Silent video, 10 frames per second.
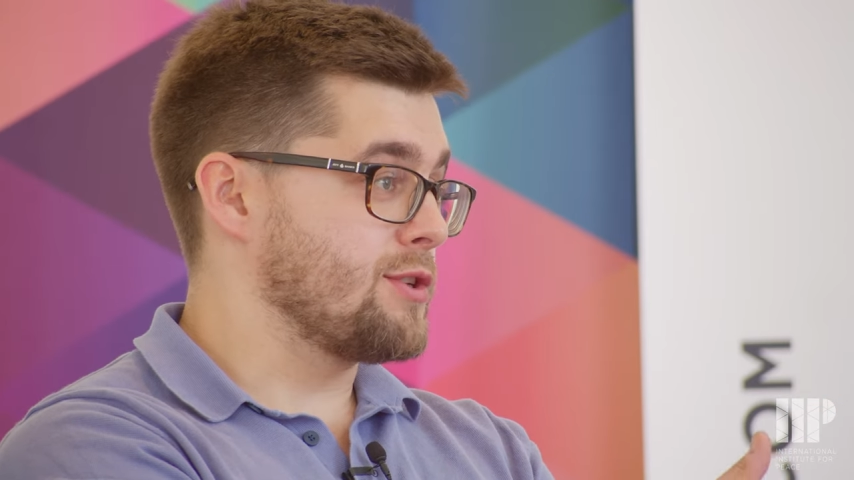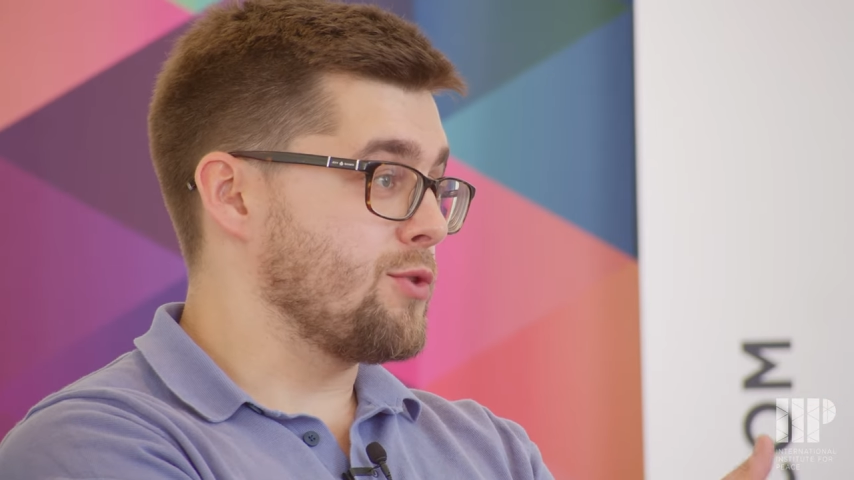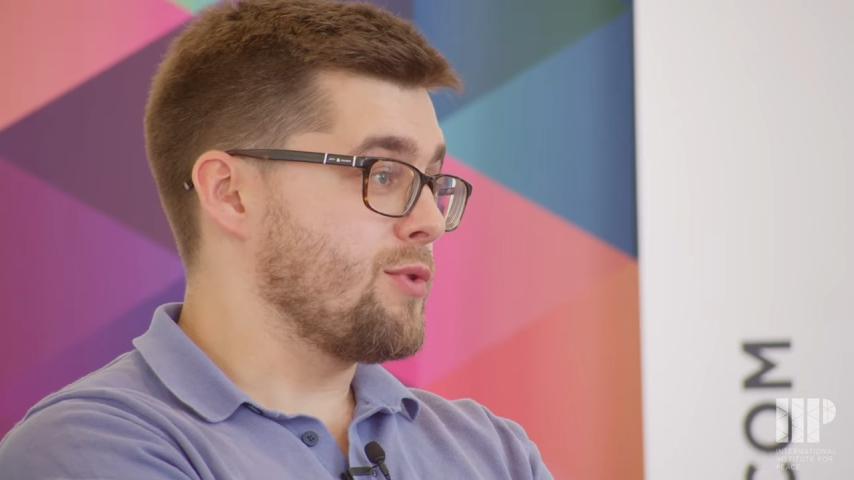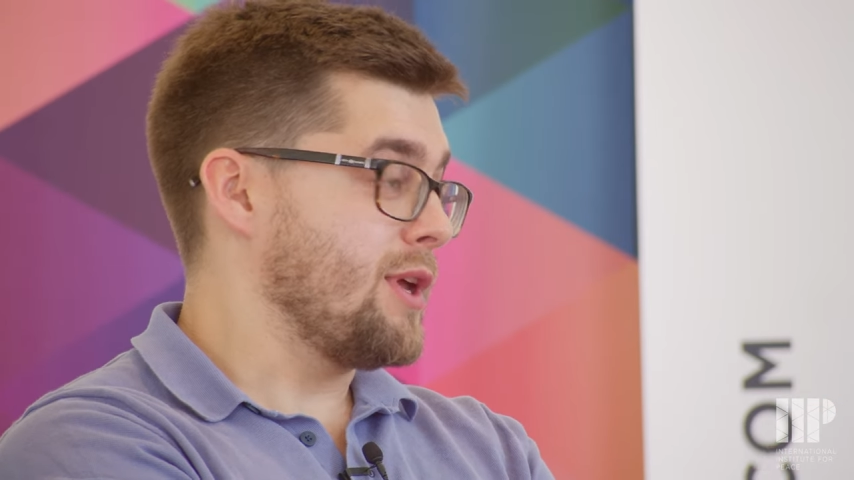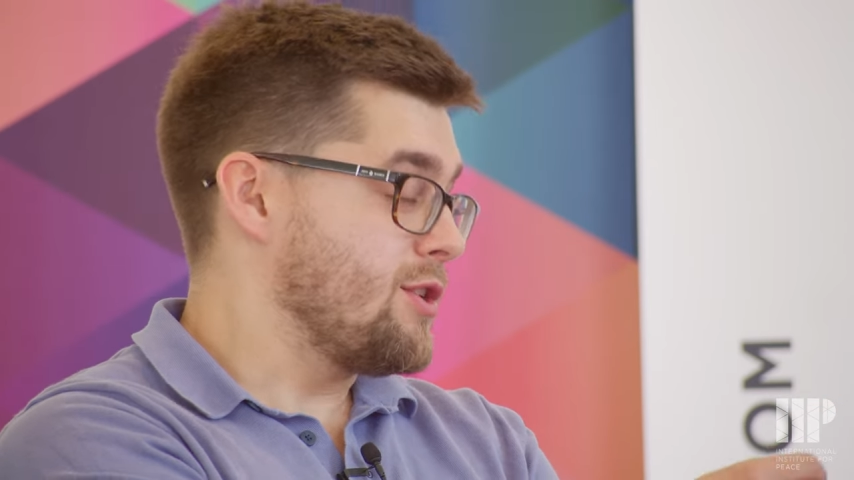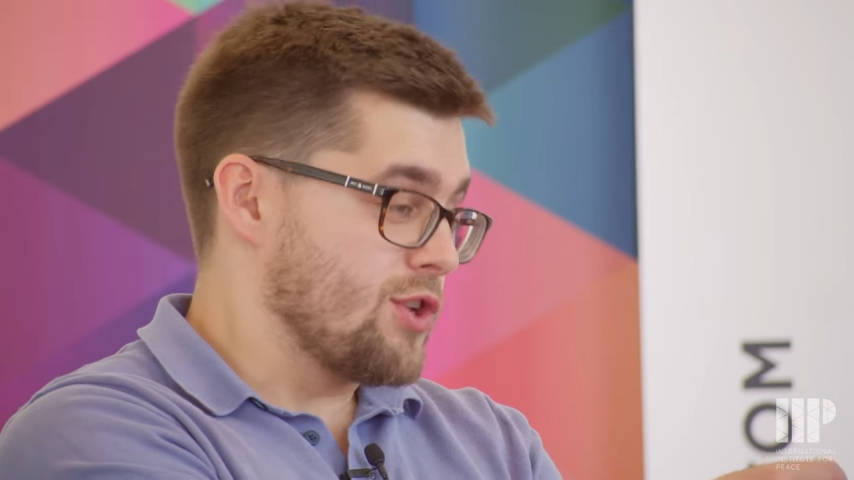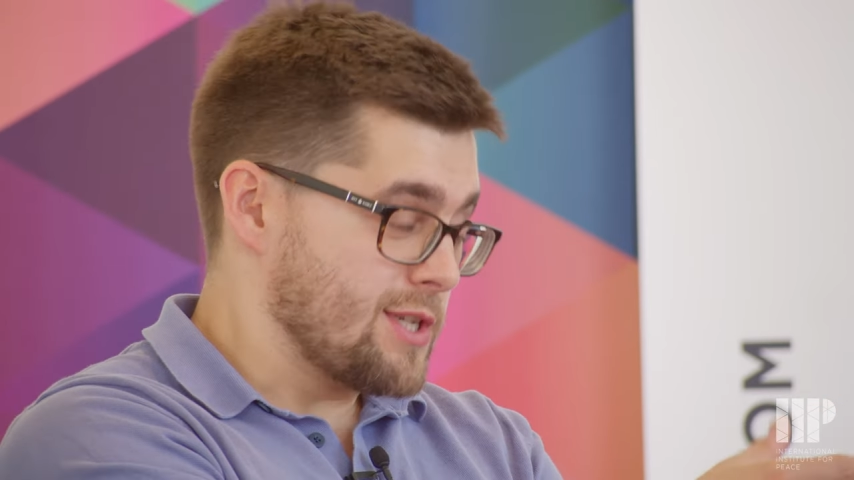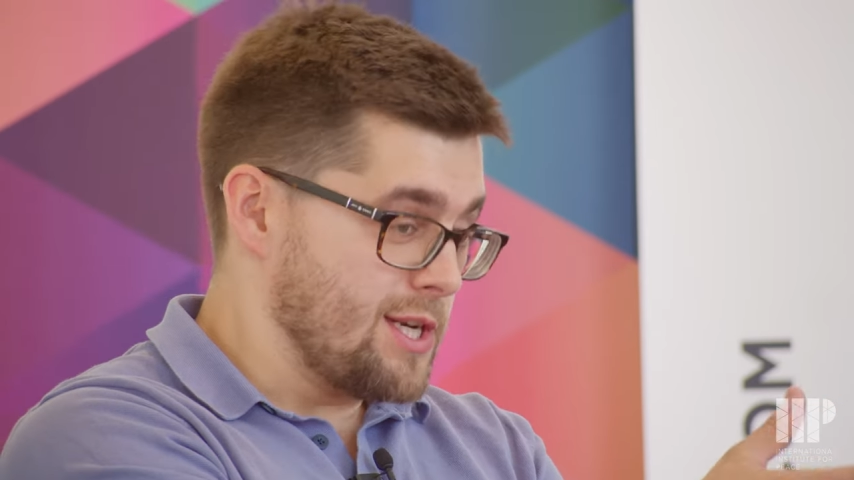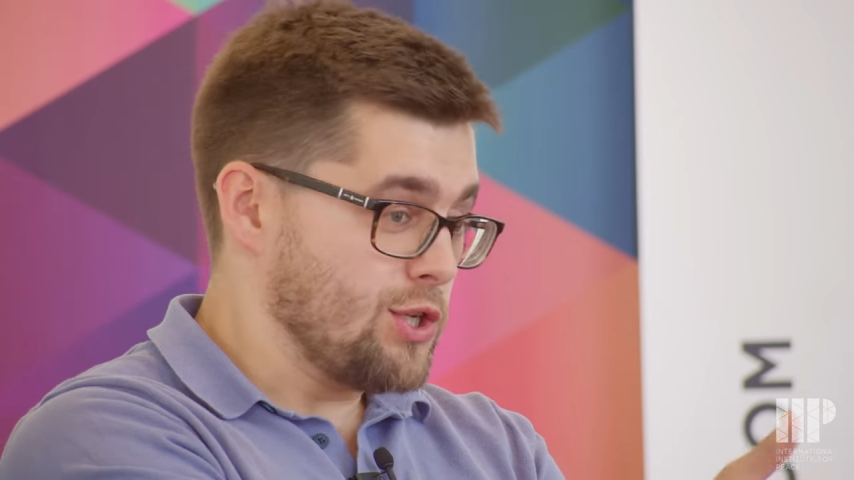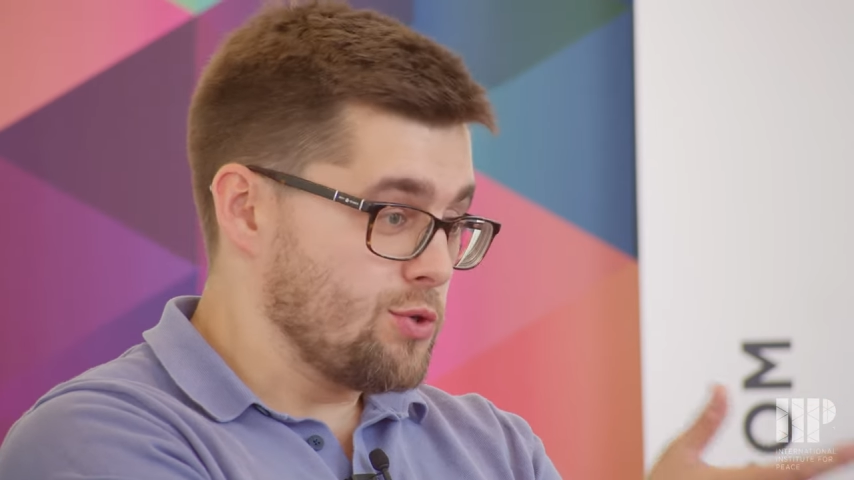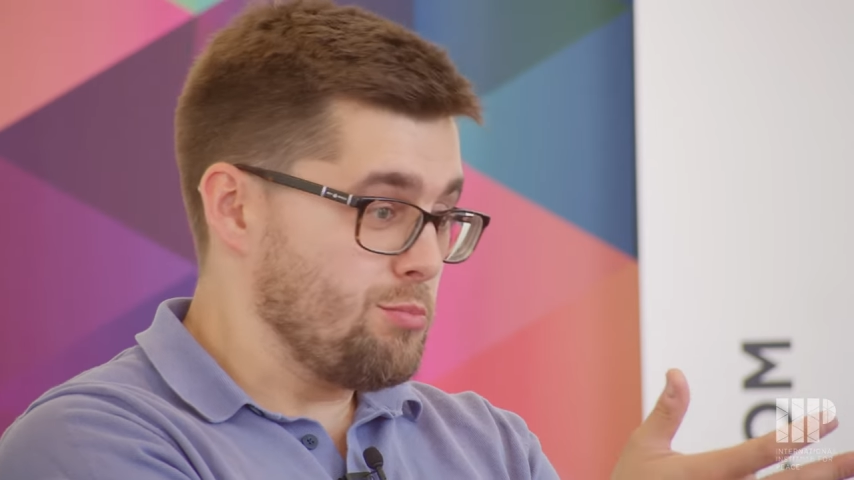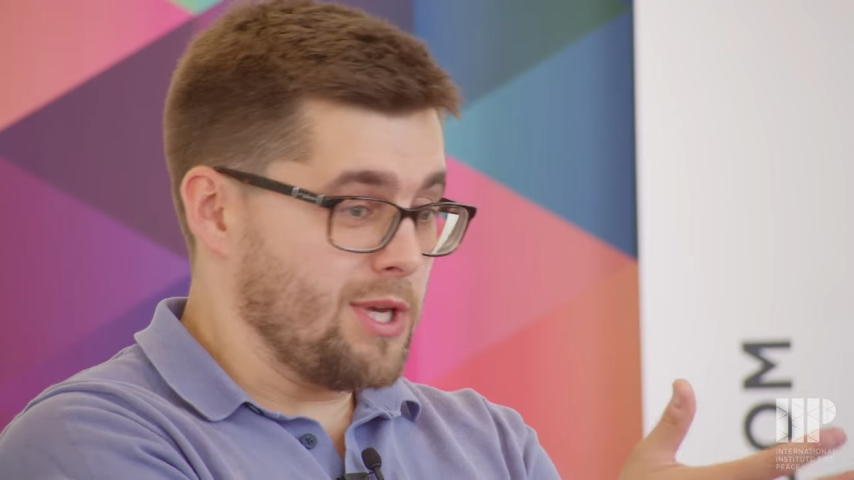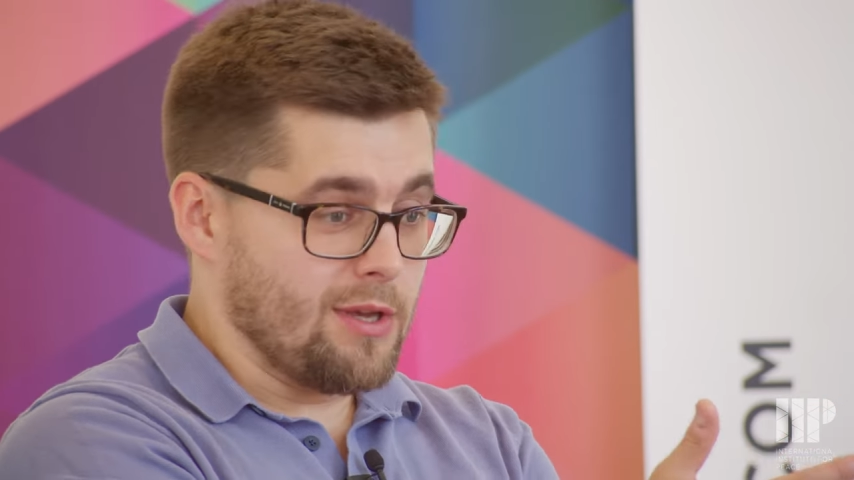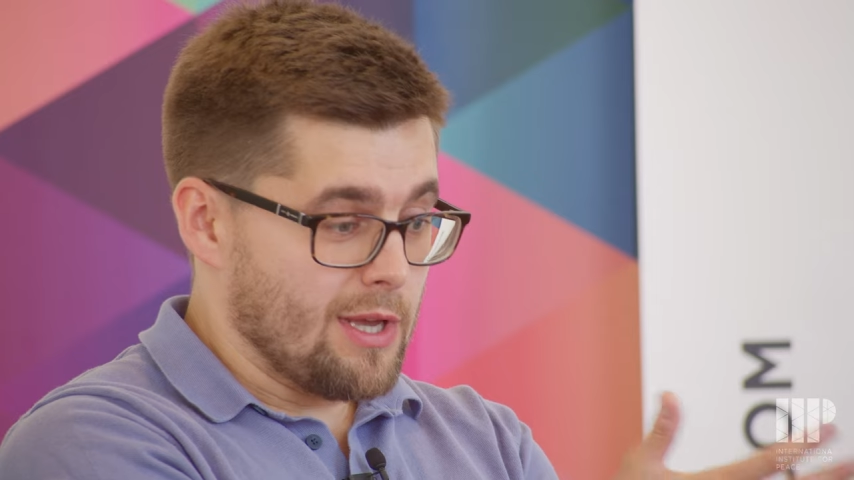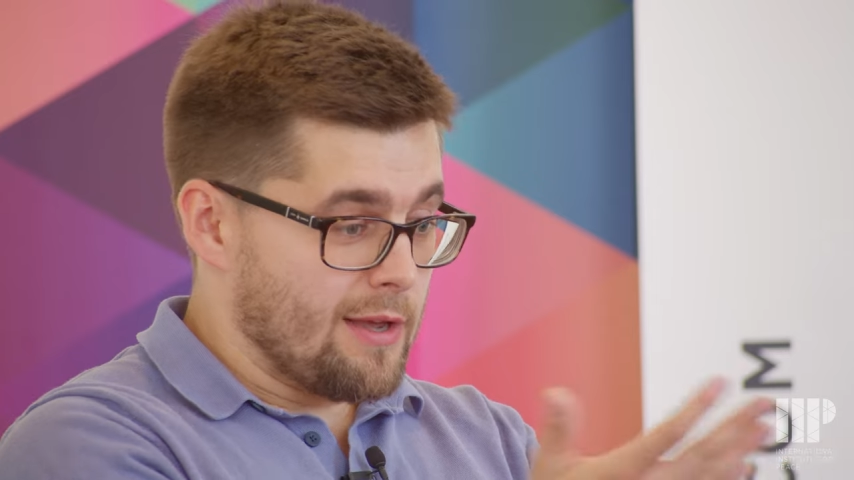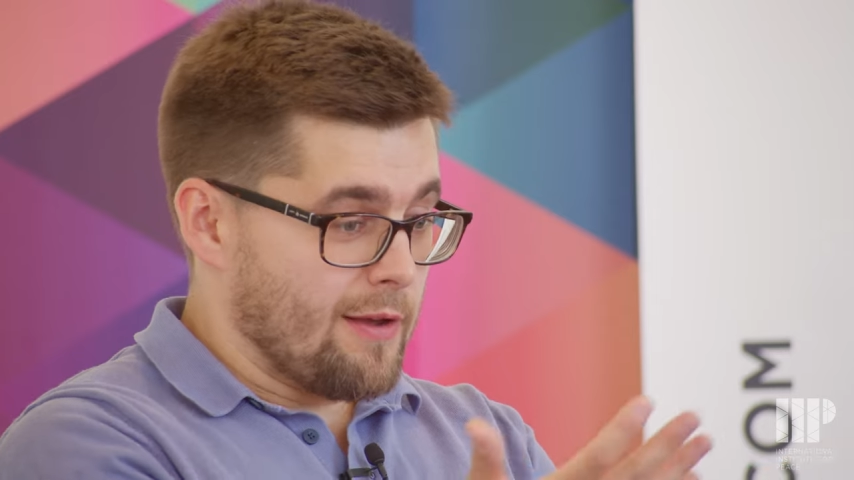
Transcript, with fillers: So they just need to be